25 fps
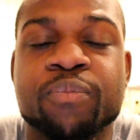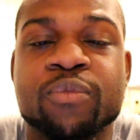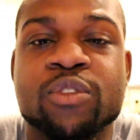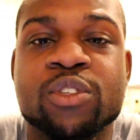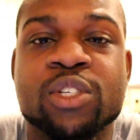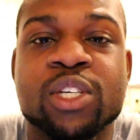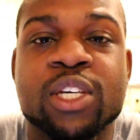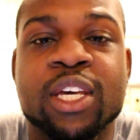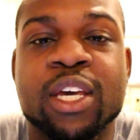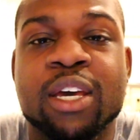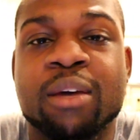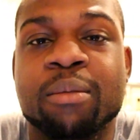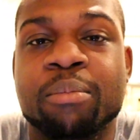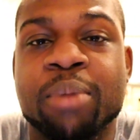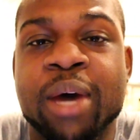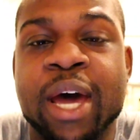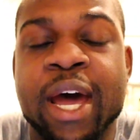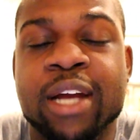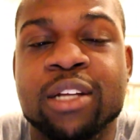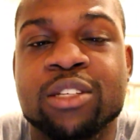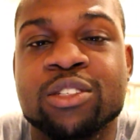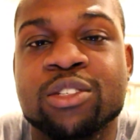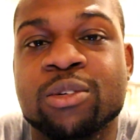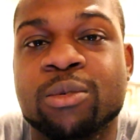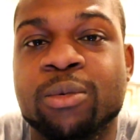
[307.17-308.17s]
to get
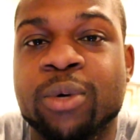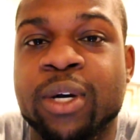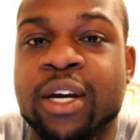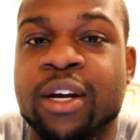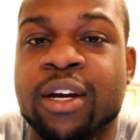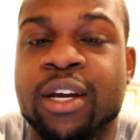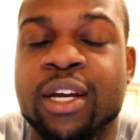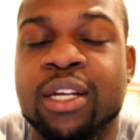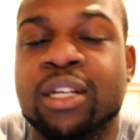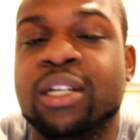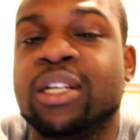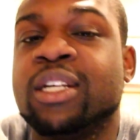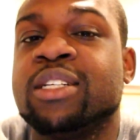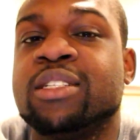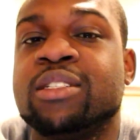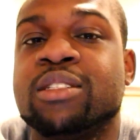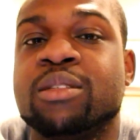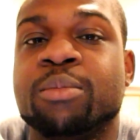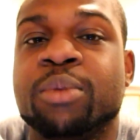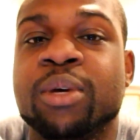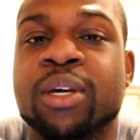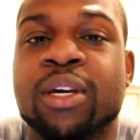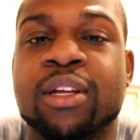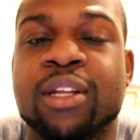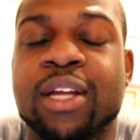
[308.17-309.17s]
back to where it needs to
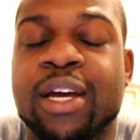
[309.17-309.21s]
be.